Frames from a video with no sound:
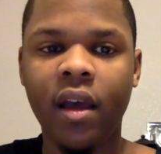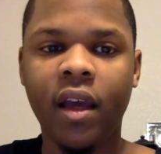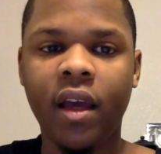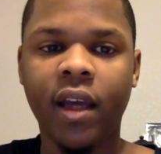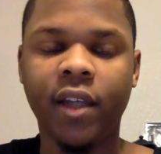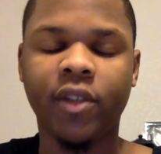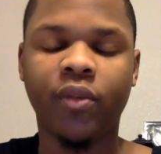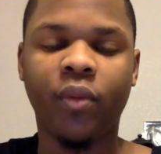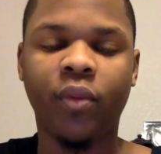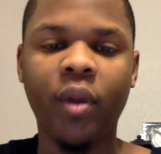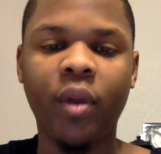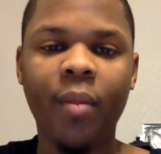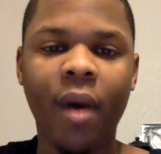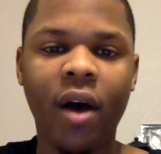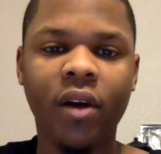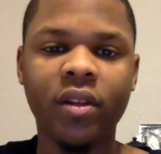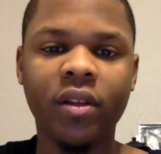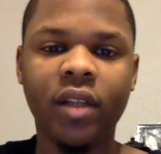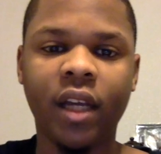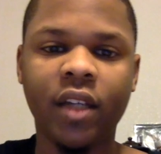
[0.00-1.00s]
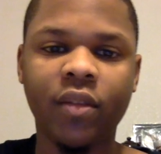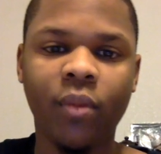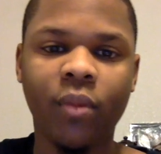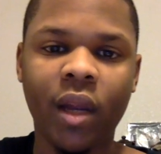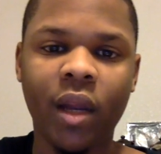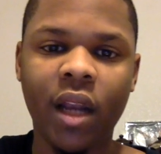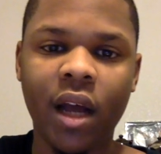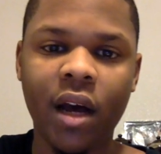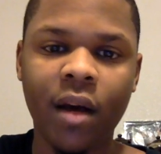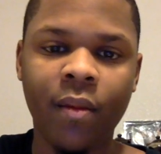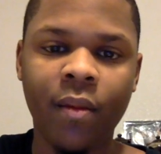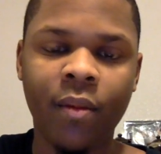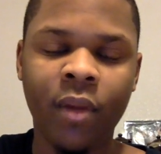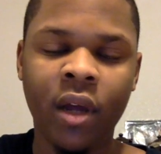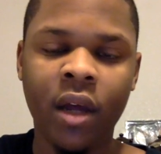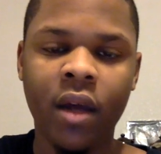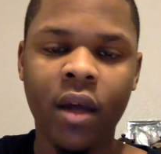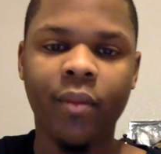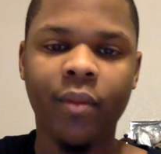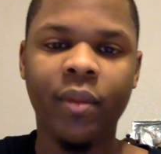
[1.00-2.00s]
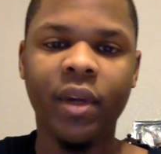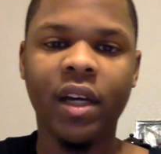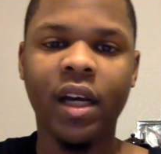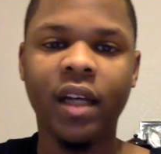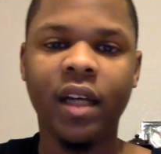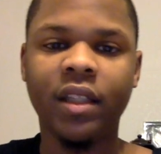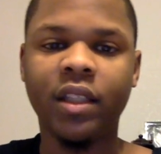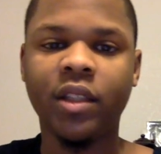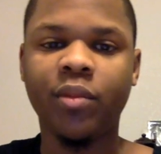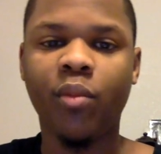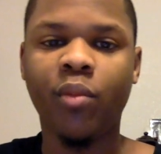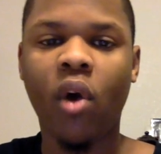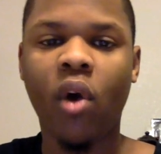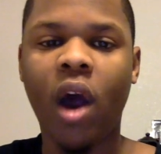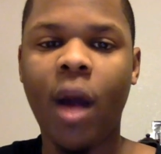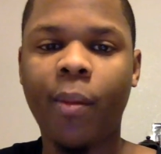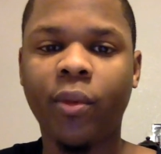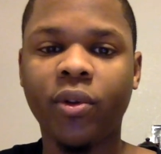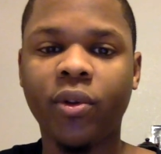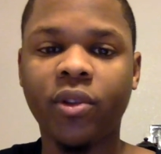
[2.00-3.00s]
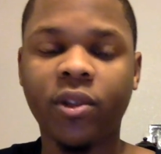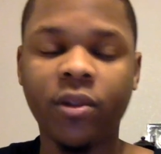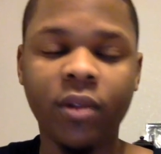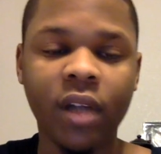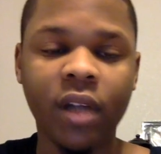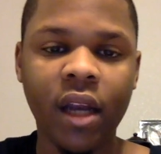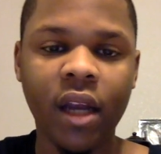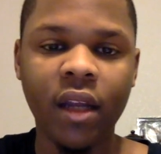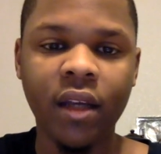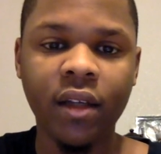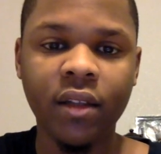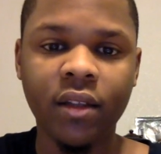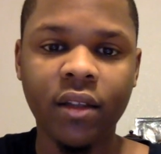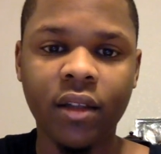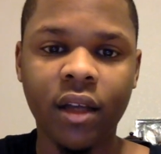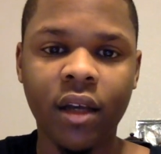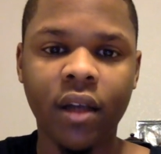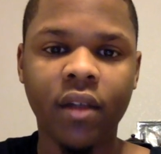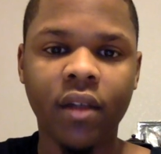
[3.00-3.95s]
His rebounds has went up because there's more opportunities.